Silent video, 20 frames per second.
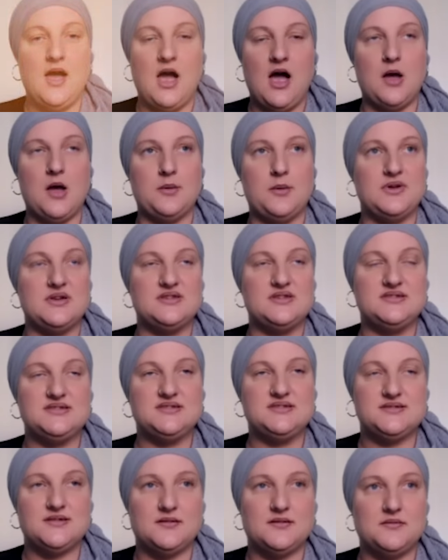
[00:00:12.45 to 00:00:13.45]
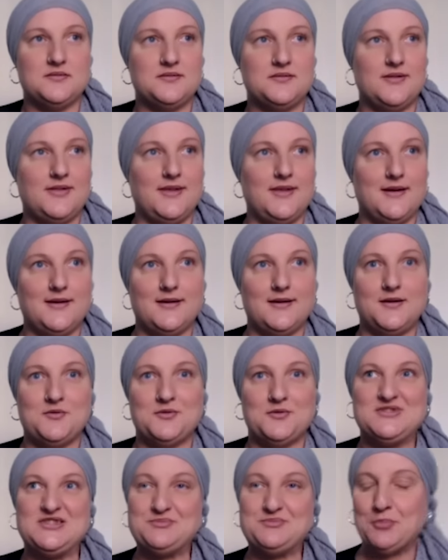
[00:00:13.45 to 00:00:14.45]
I was
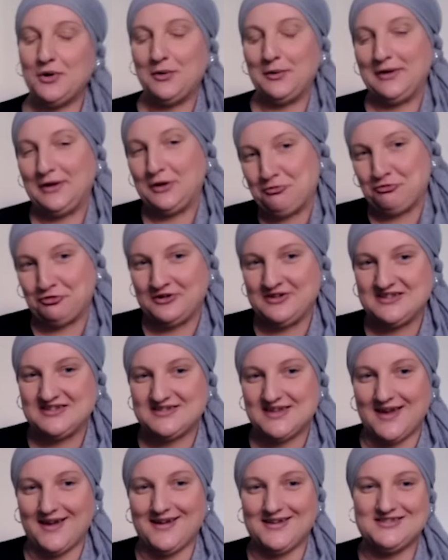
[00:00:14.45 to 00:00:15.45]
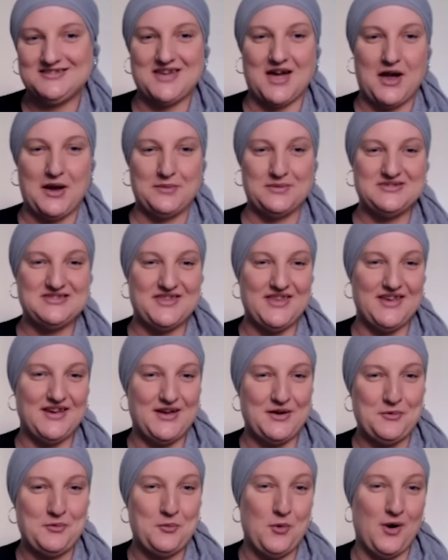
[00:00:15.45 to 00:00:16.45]
the spoiled little princess. I was
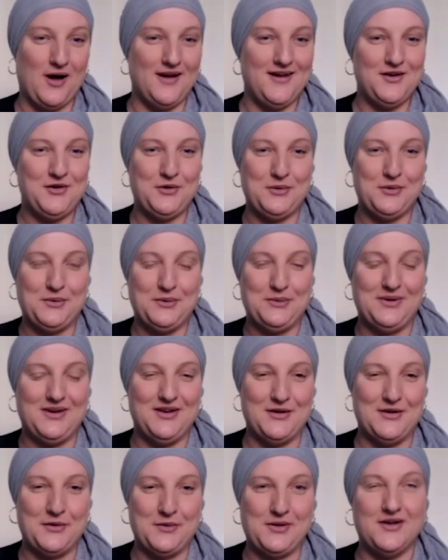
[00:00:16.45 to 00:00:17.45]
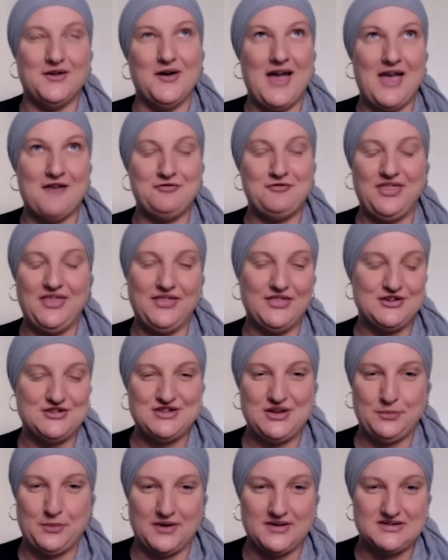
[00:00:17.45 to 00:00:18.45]
the one who, you know, got everything that
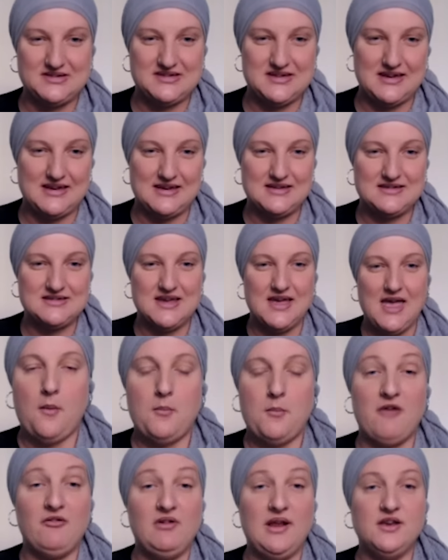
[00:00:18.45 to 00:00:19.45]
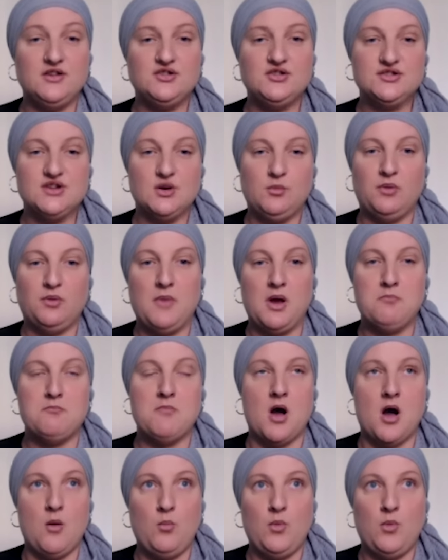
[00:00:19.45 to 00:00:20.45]
she wanted. My relationship with my
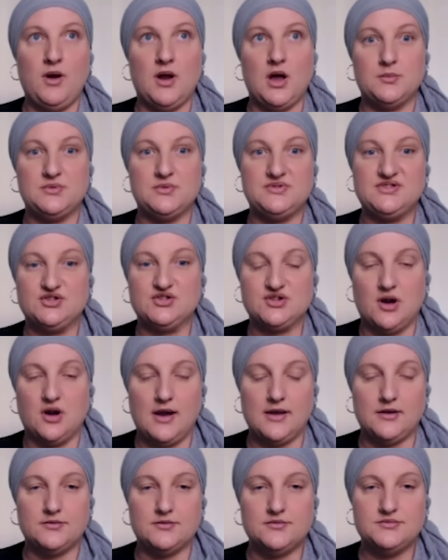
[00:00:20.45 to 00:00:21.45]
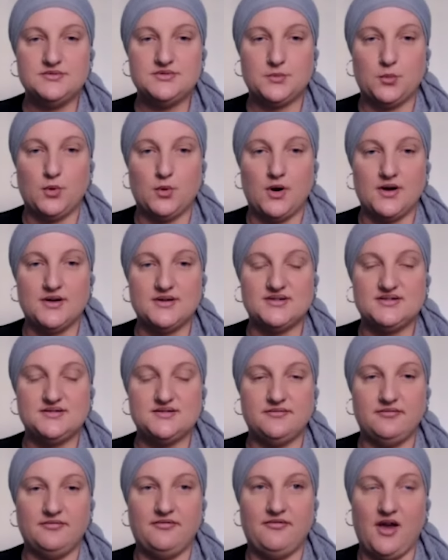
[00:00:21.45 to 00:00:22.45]
mum when I was a child
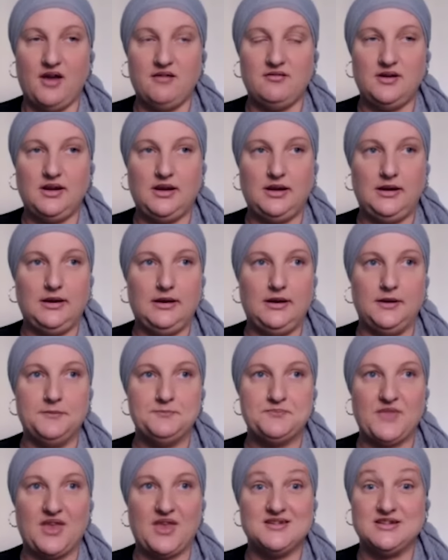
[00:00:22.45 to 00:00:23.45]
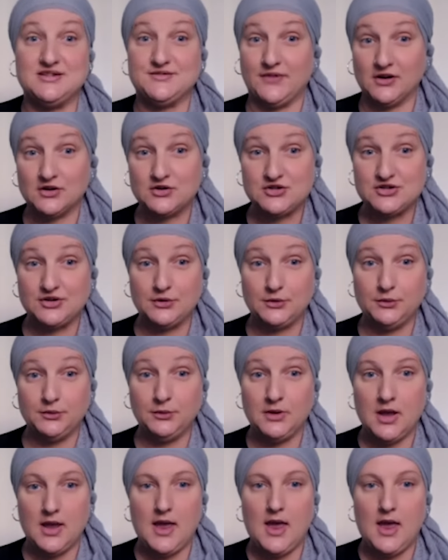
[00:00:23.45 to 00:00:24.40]
was very dysfunctional.